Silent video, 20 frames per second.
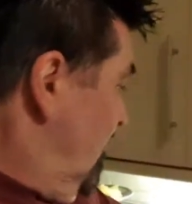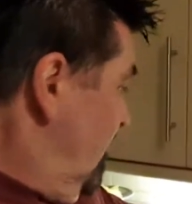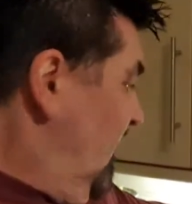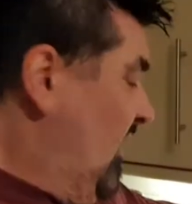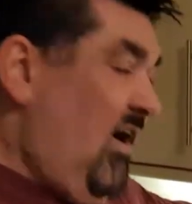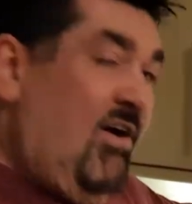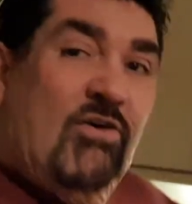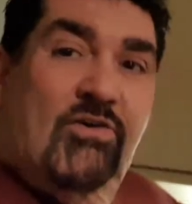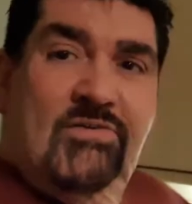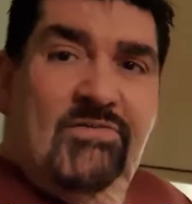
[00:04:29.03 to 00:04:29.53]

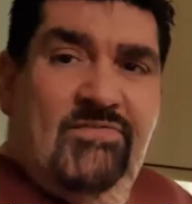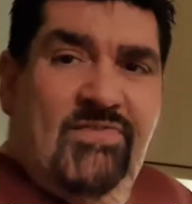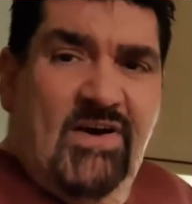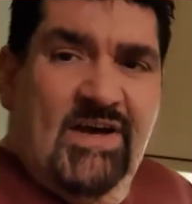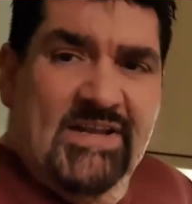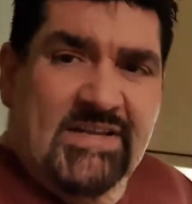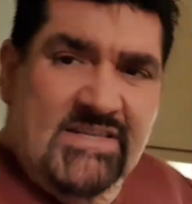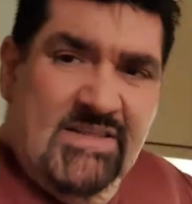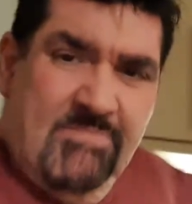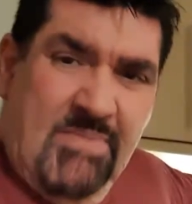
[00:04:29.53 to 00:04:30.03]
I couldn't
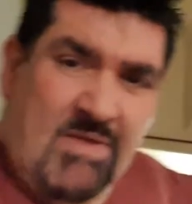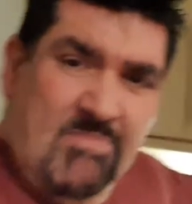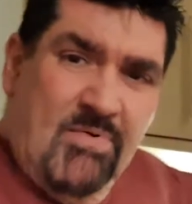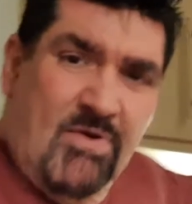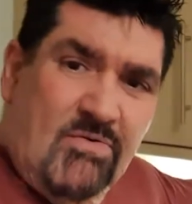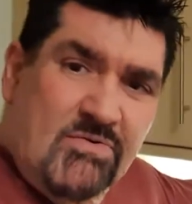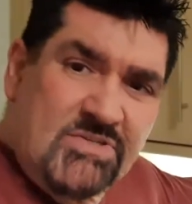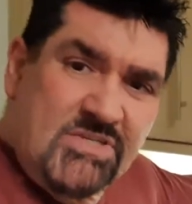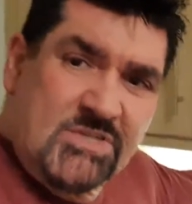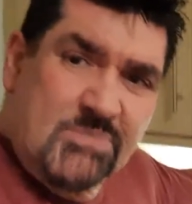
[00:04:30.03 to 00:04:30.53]
find the big
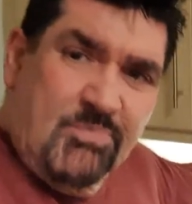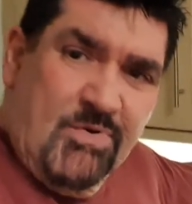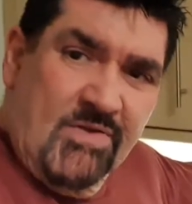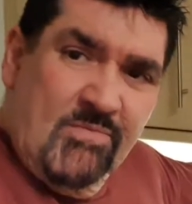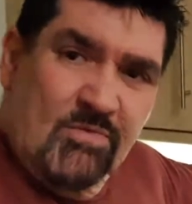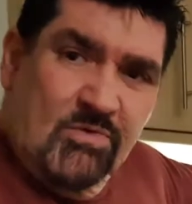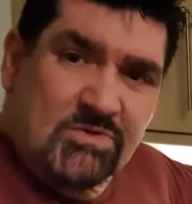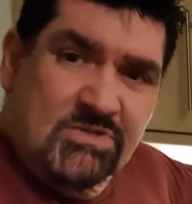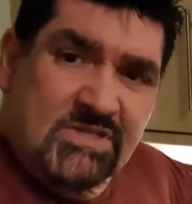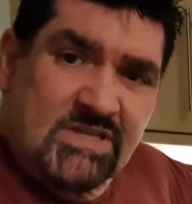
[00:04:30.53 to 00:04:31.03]
bottles of spring
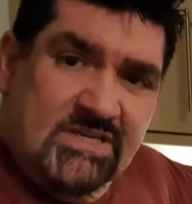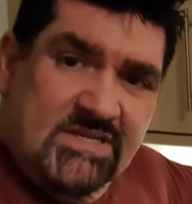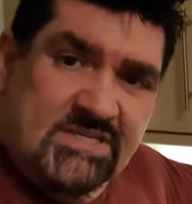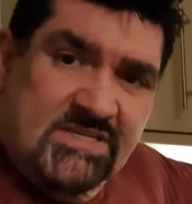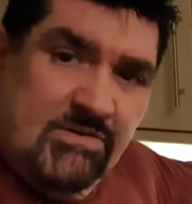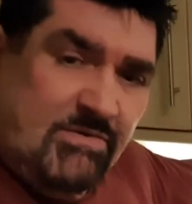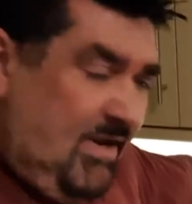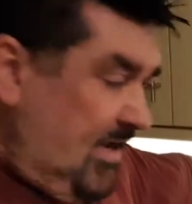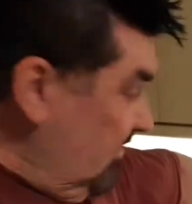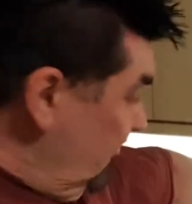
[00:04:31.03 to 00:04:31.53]
water, they'd
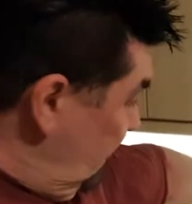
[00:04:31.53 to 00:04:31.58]
sold out,